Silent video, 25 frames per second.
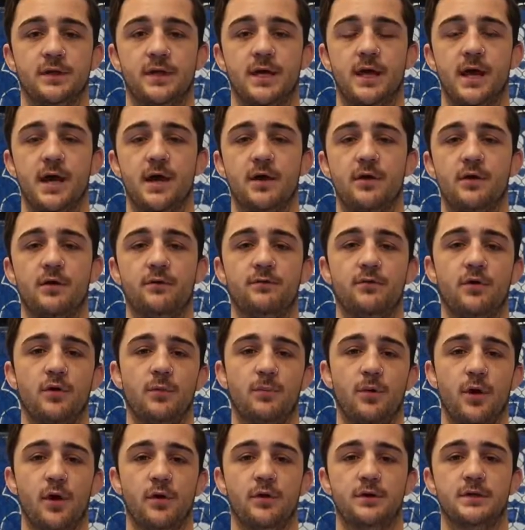a counter of your
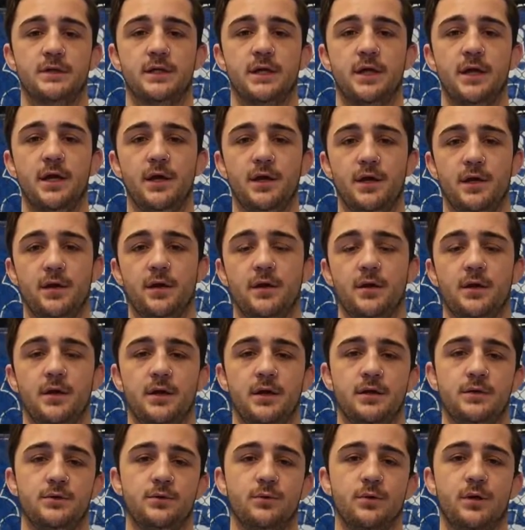opponent's kick
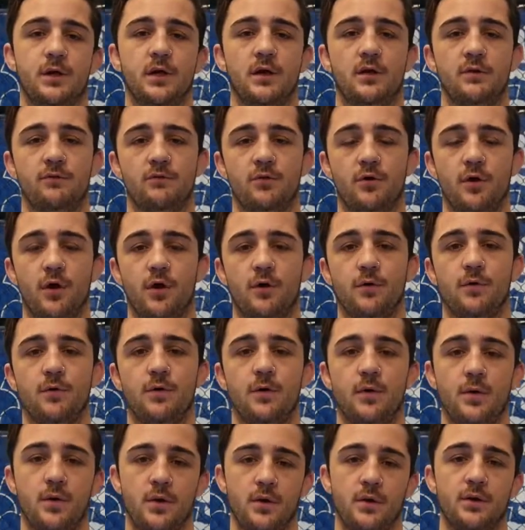into a kick of your own.
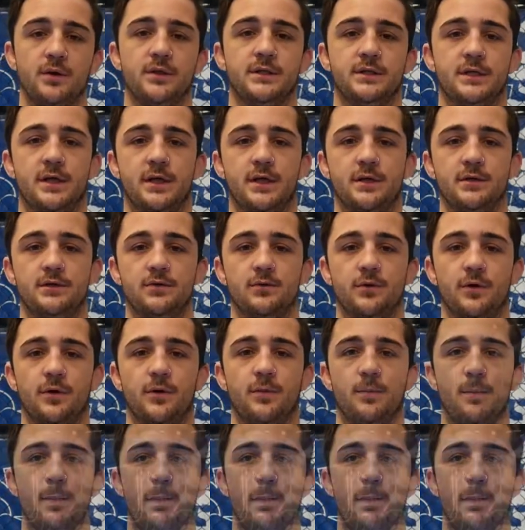Let's get into it.